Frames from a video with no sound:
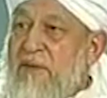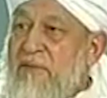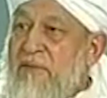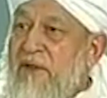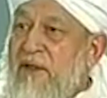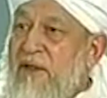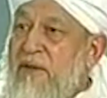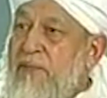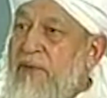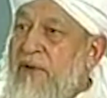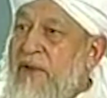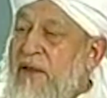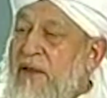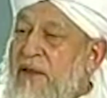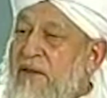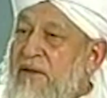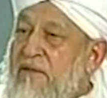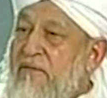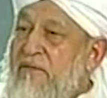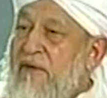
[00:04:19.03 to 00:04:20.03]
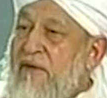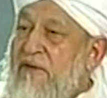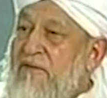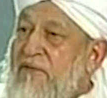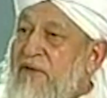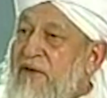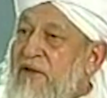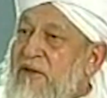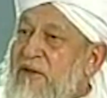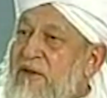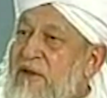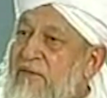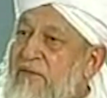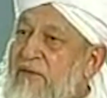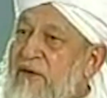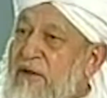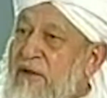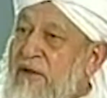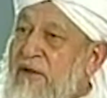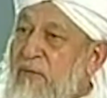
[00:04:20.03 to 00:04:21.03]
imperialism was finished
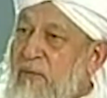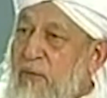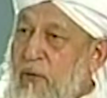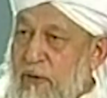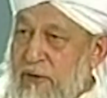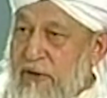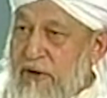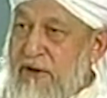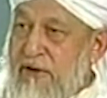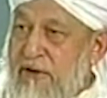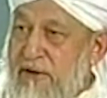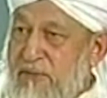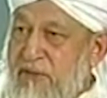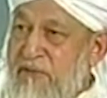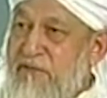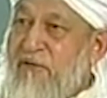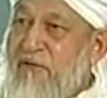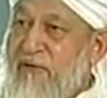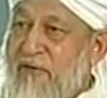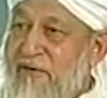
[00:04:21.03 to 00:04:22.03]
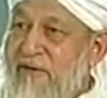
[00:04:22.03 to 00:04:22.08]
70 or more years before.